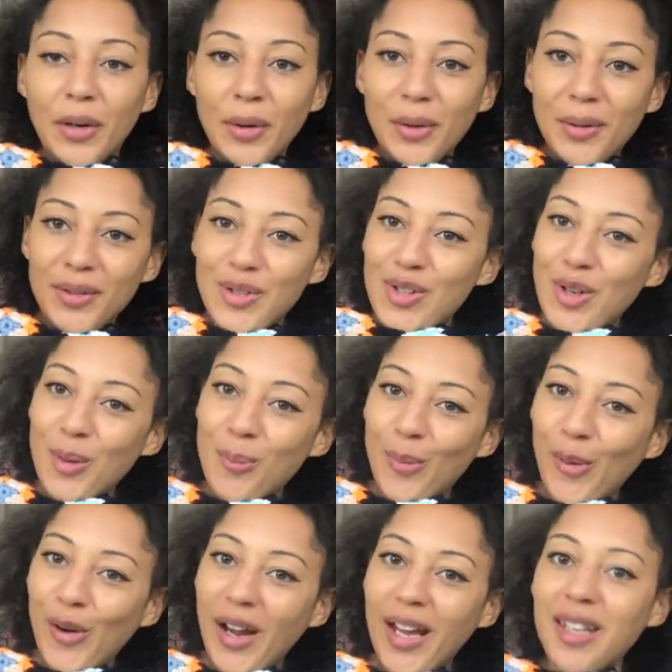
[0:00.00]
Oh, it's so
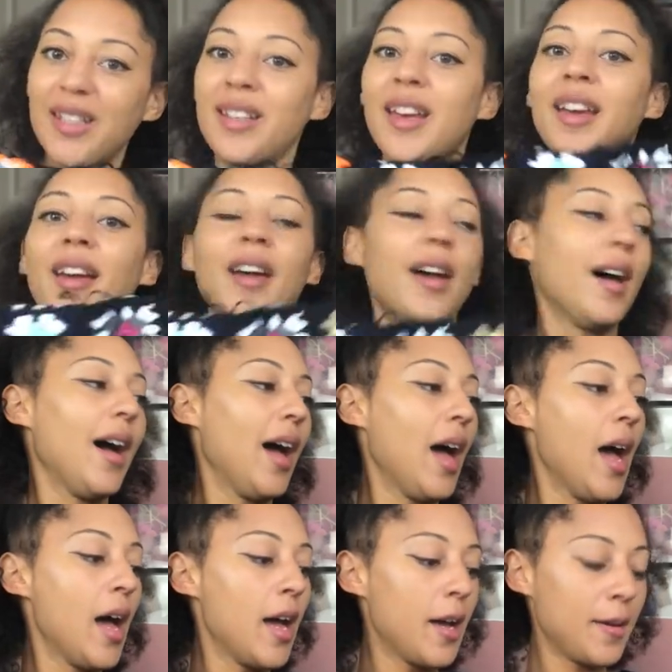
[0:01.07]
bright.
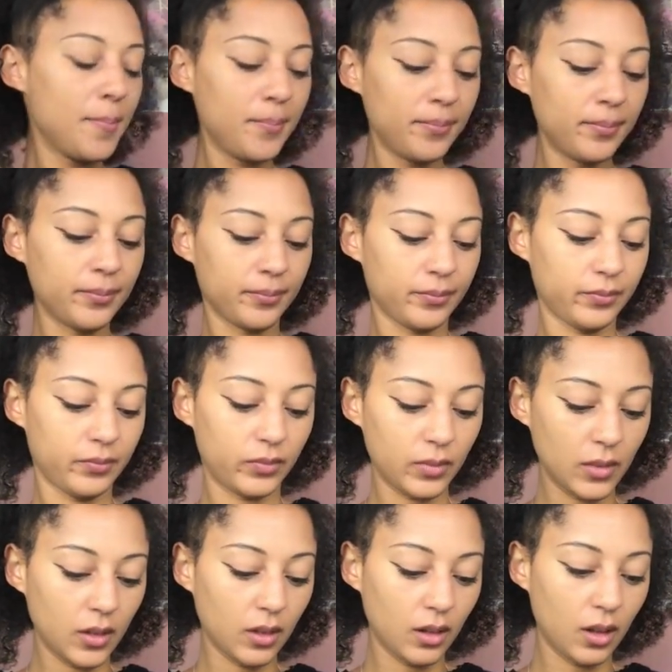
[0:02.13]
I
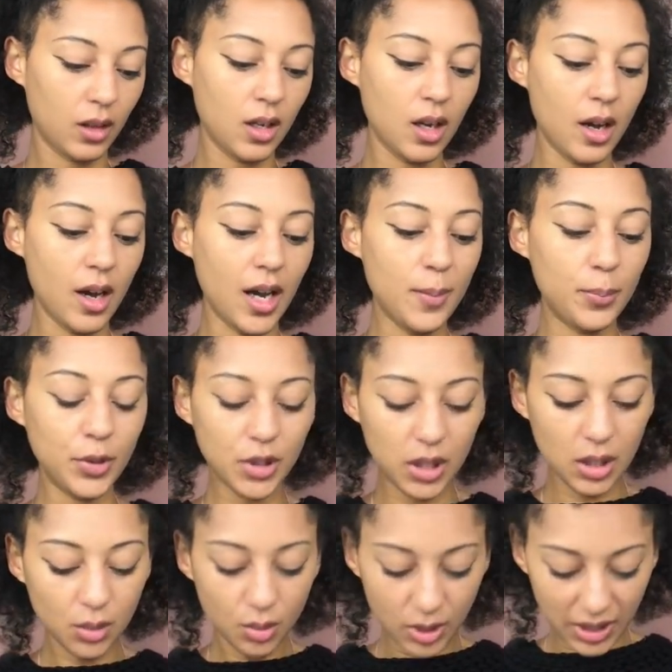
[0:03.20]
put
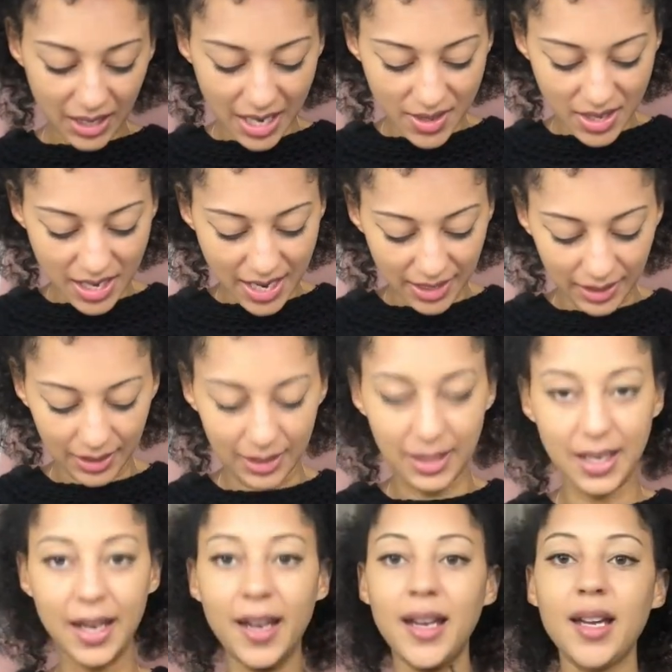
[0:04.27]
it all together
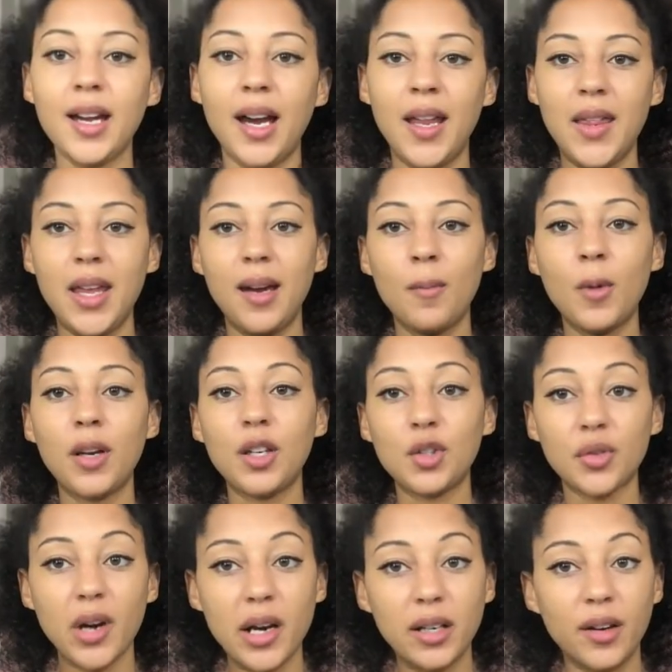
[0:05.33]
yesterday, and then when I
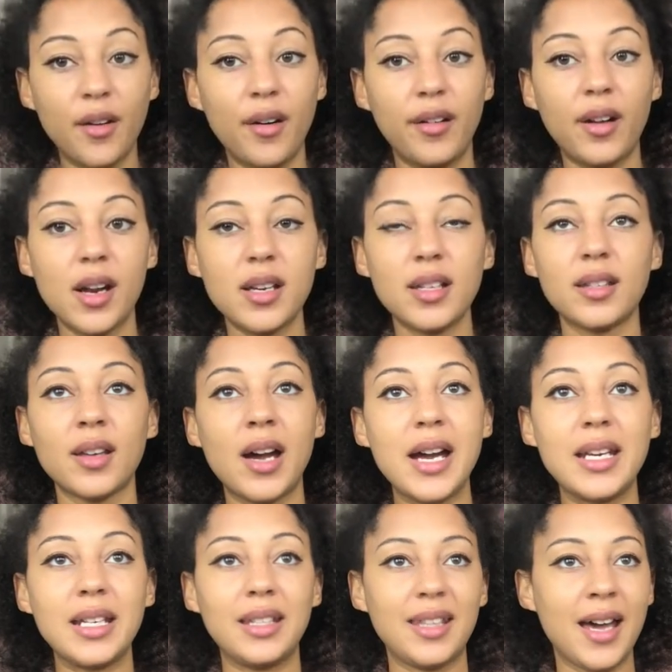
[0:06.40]
tried it on, I
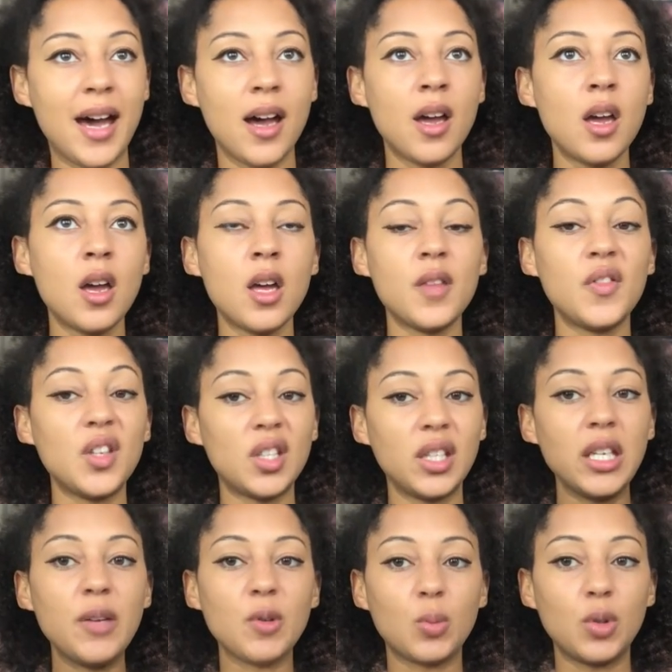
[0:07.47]
decided that the
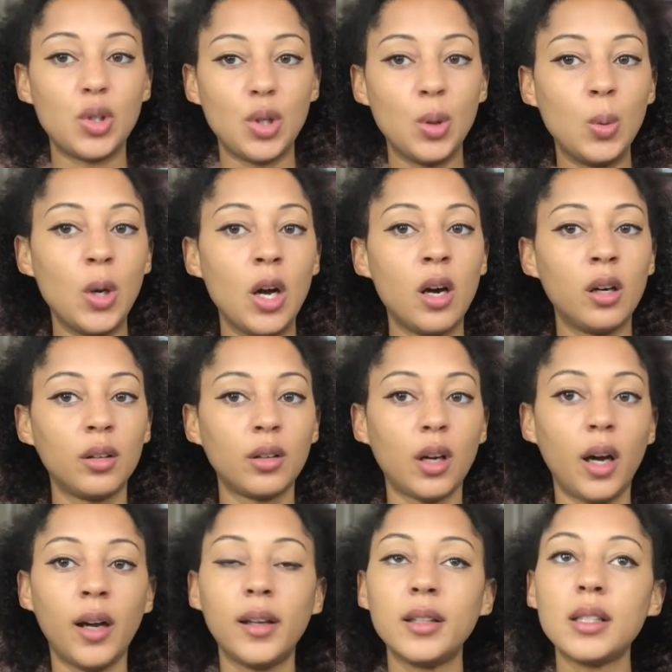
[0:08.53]
sleeves were too long
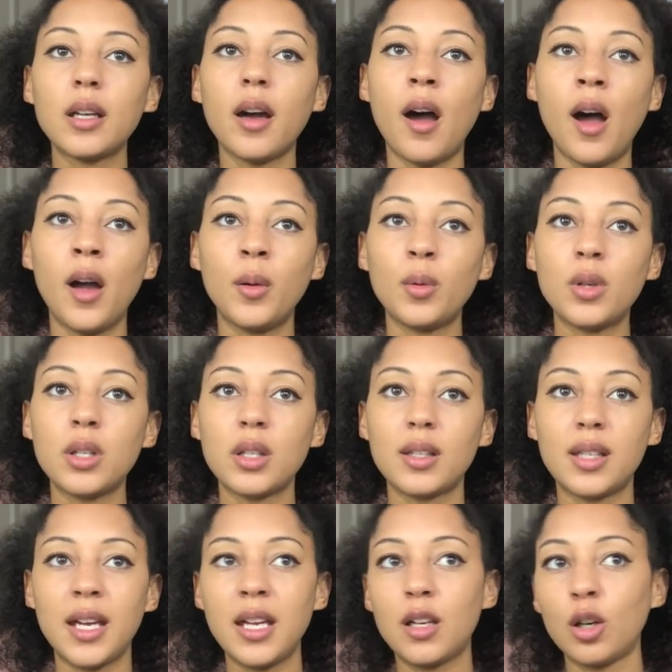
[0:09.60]
and I would
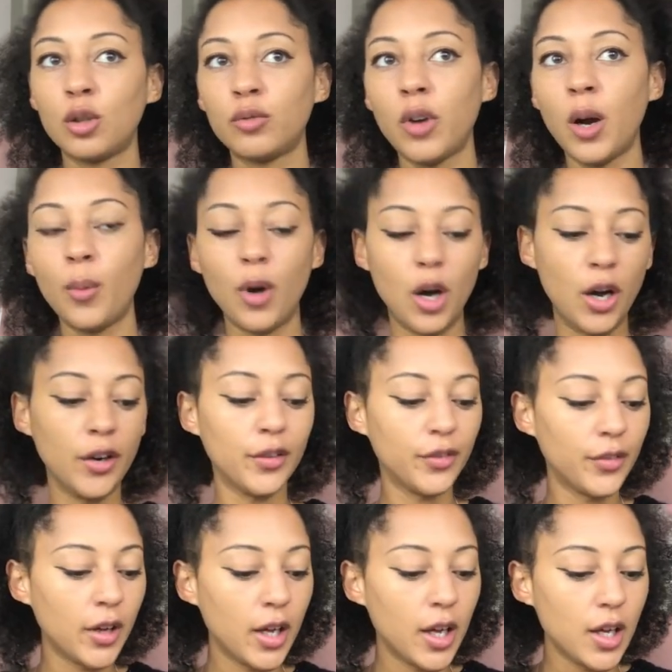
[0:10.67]
take a row
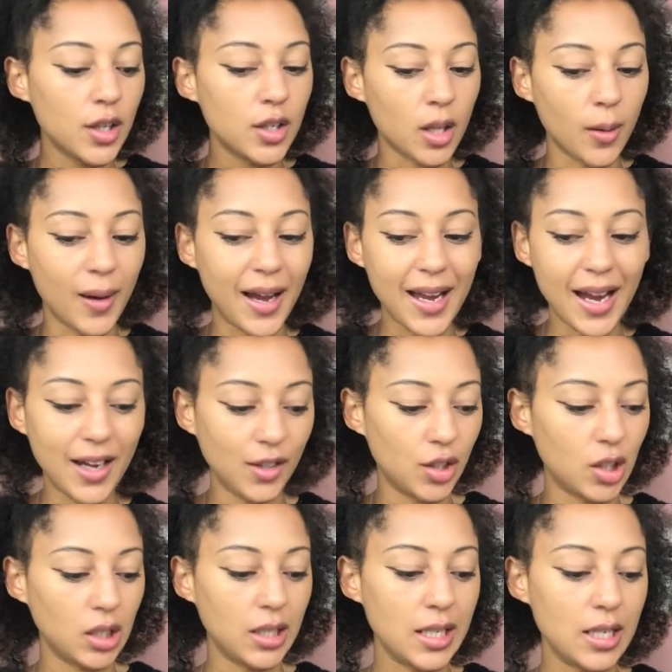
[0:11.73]
off. So I
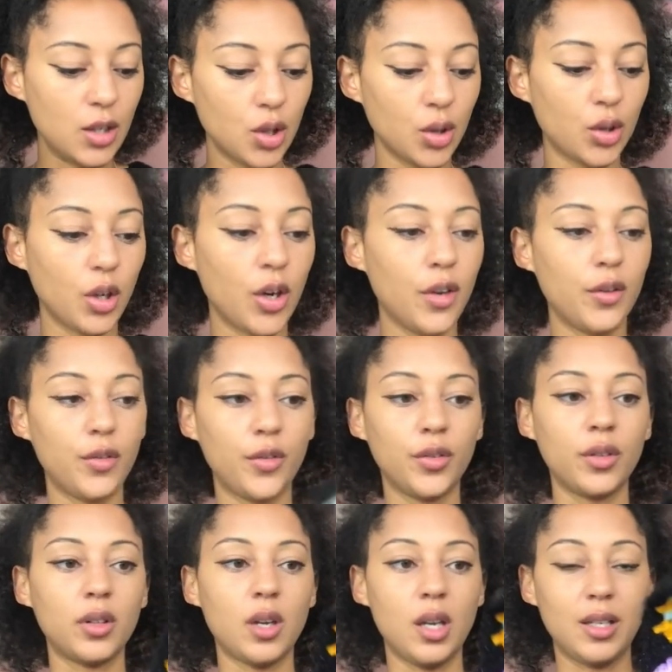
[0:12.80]
actually took
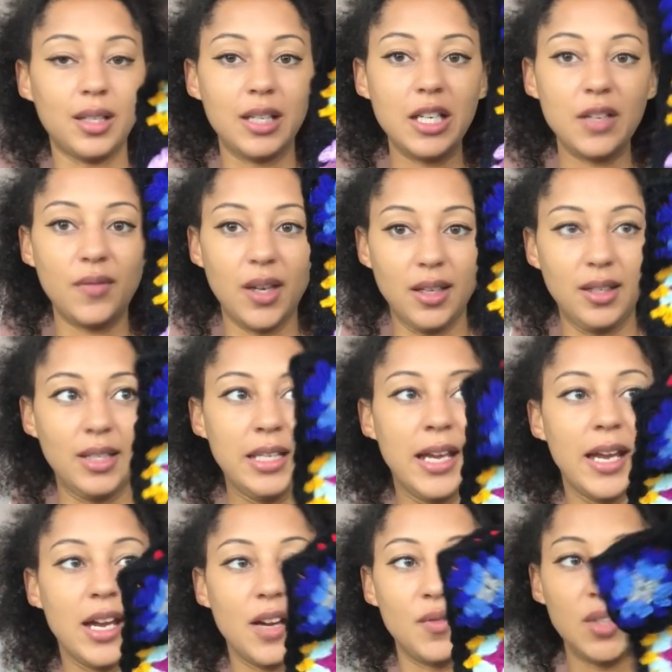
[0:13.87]
off a sleeve
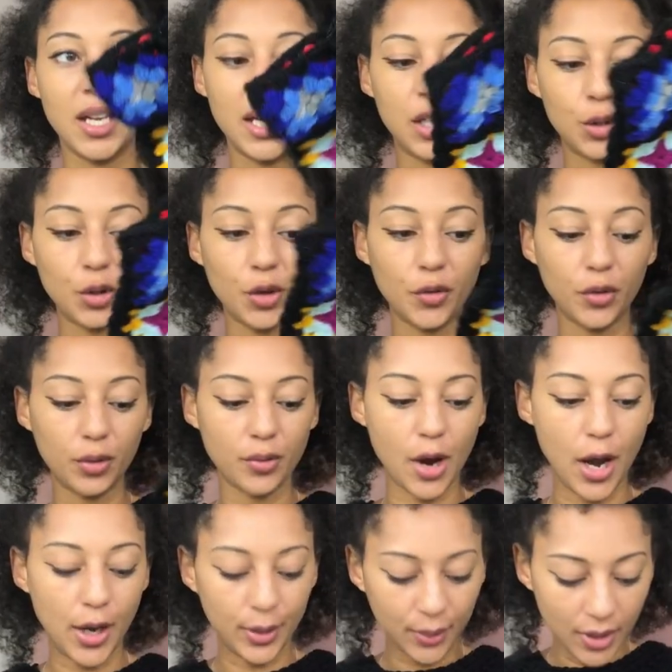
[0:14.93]
yesterday. I've taken off a
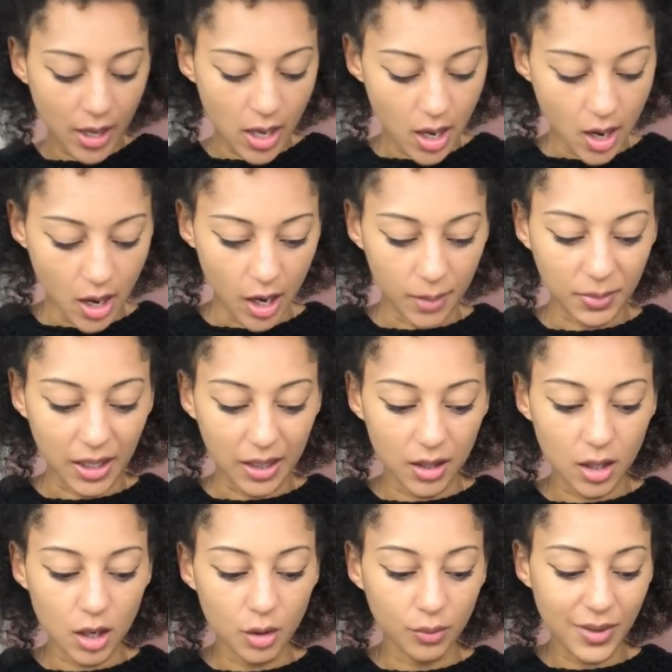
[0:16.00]
row. I'm going
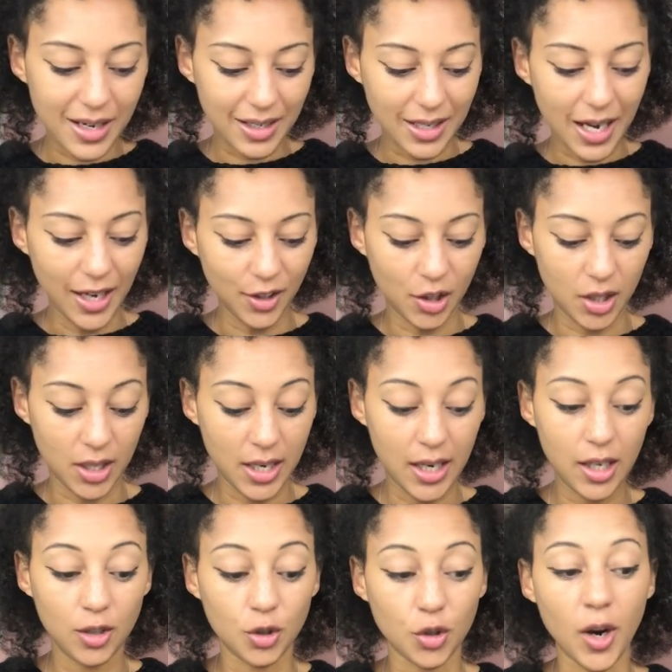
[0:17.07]
to reattach it
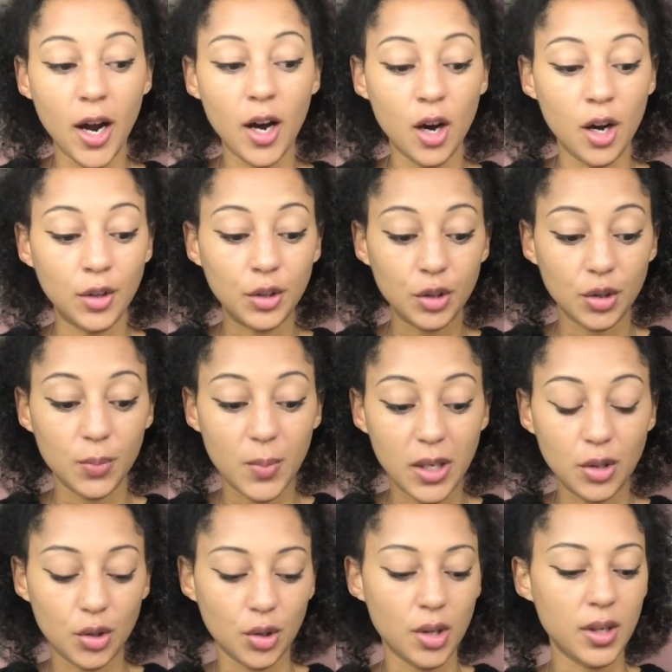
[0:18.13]
and try it on and just make
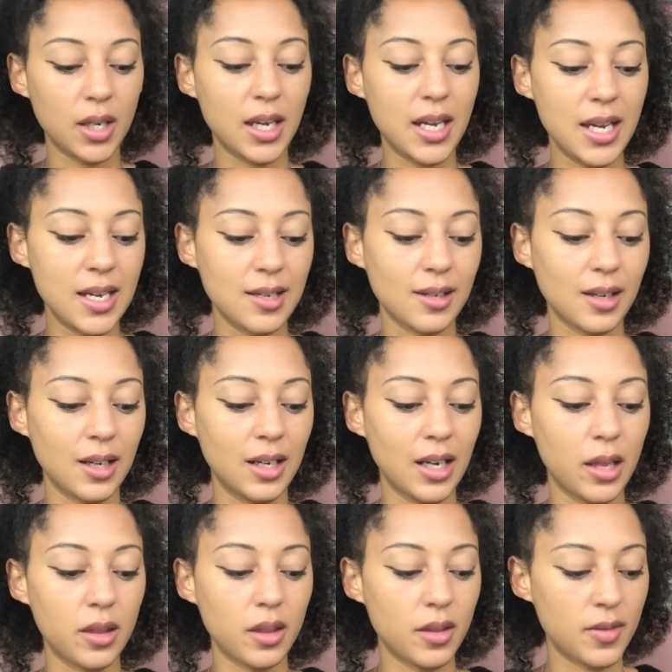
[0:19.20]
sure that it is a
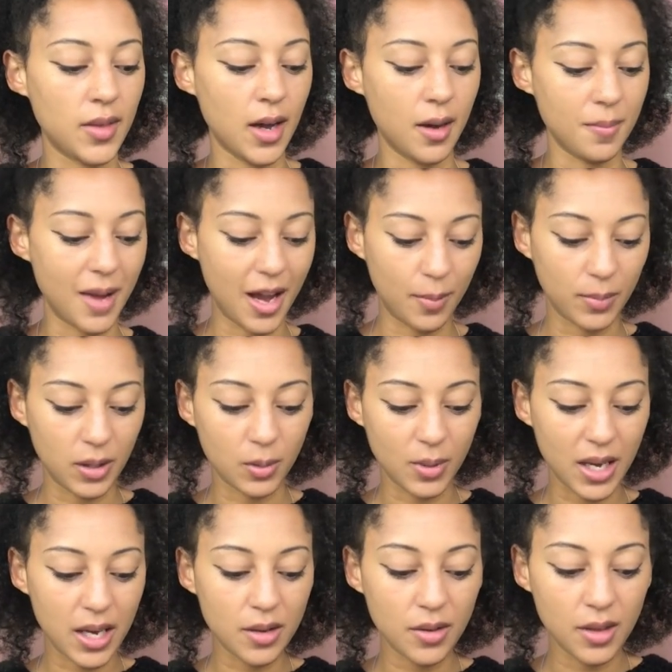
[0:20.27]
length that I'm happy
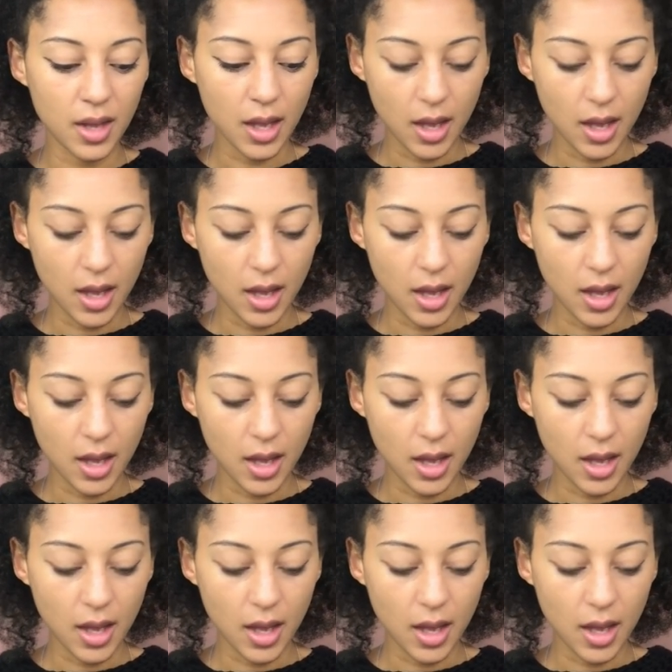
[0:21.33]
with.